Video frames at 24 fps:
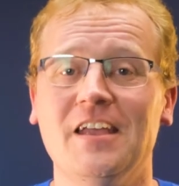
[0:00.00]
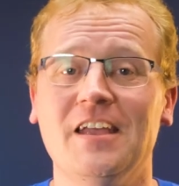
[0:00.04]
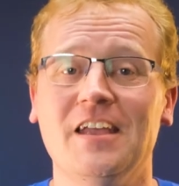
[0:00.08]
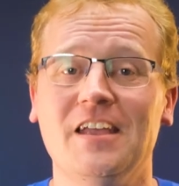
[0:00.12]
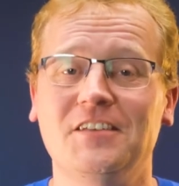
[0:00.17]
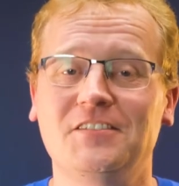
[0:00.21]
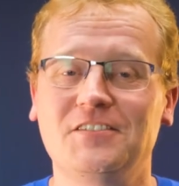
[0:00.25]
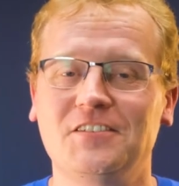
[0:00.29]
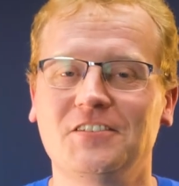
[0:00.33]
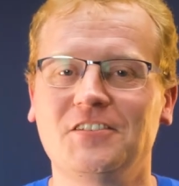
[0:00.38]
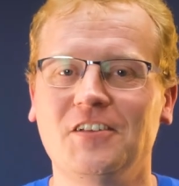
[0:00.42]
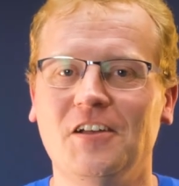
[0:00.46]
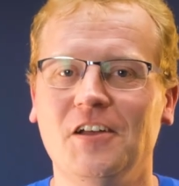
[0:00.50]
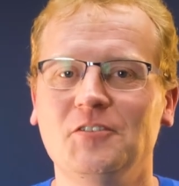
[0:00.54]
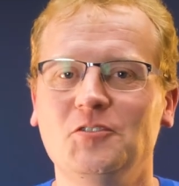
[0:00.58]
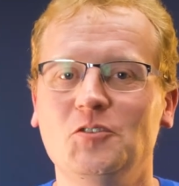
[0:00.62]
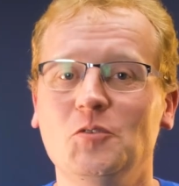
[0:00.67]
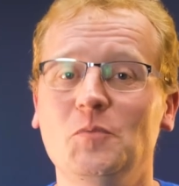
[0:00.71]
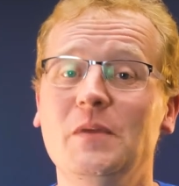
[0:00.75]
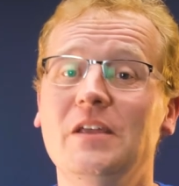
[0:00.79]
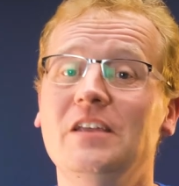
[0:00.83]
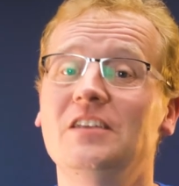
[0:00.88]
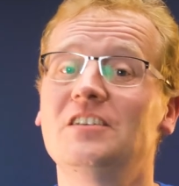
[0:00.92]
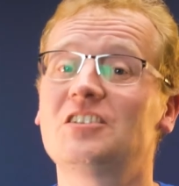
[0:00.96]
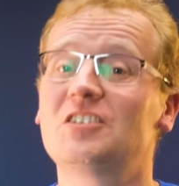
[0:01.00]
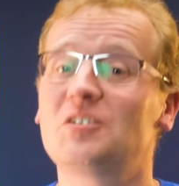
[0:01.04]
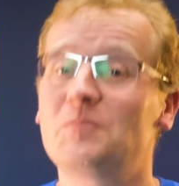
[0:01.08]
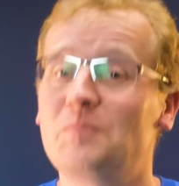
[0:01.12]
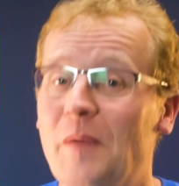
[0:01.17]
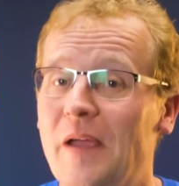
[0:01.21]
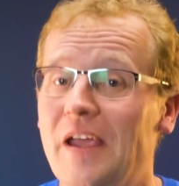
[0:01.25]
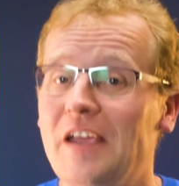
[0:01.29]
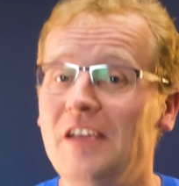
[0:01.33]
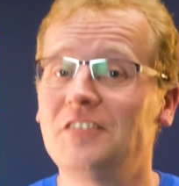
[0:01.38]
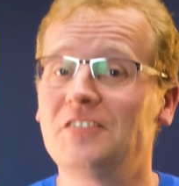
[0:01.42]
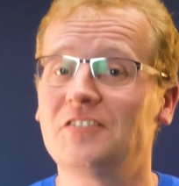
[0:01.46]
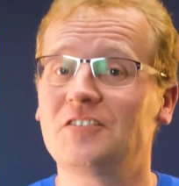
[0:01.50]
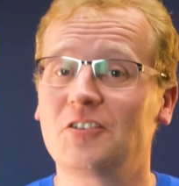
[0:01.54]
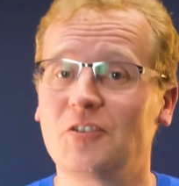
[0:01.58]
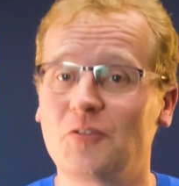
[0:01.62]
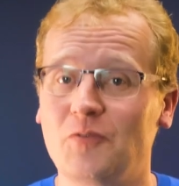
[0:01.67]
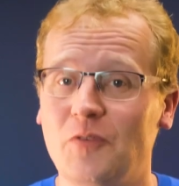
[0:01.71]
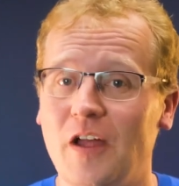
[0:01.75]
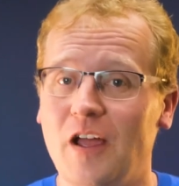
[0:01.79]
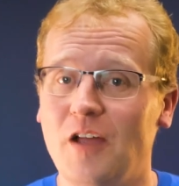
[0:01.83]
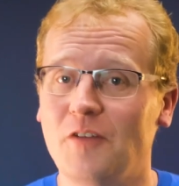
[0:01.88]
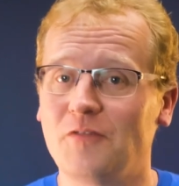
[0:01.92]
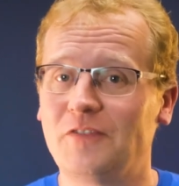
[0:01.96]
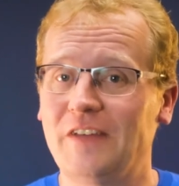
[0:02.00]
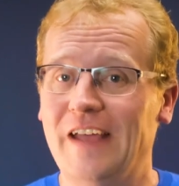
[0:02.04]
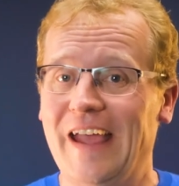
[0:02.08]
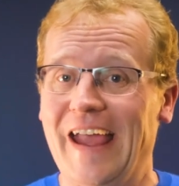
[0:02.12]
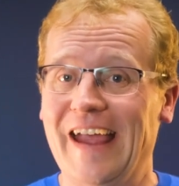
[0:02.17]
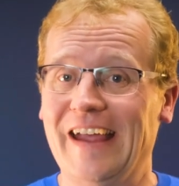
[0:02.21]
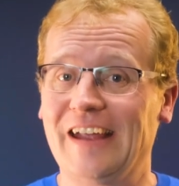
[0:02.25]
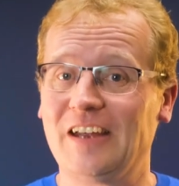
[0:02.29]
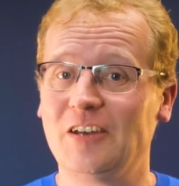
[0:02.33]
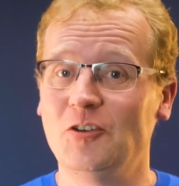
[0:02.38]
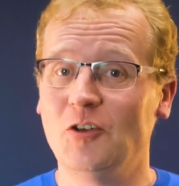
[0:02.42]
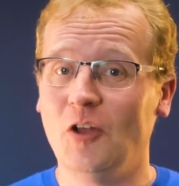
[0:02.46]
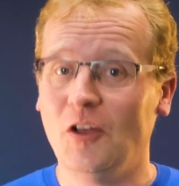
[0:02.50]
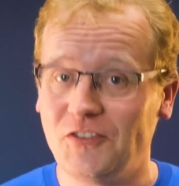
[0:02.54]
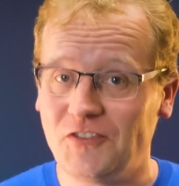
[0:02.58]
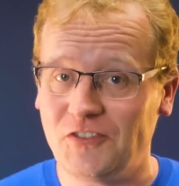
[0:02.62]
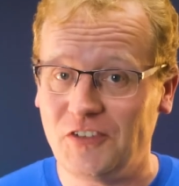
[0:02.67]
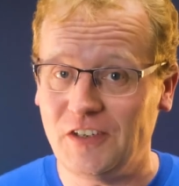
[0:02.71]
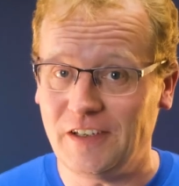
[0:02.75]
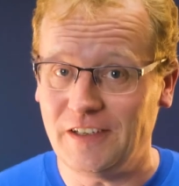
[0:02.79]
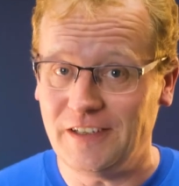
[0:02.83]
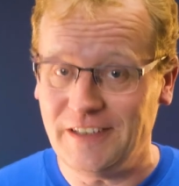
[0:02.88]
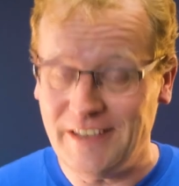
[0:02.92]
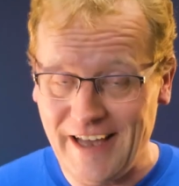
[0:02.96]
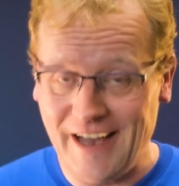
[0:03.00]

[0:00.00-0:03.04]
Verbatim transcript: is designed to be spacecraft agnostic.